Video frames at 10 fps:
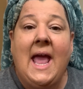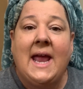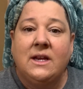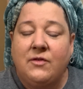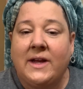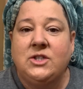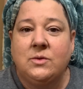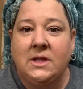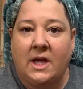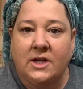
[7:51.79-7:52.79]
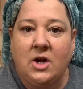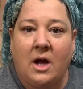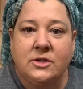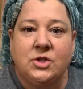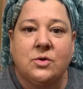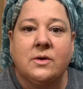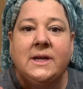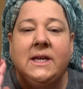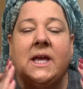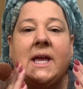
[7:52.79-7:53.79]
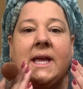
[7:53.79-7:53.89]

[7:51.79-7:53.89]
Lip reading: And if I do a lot of contouring,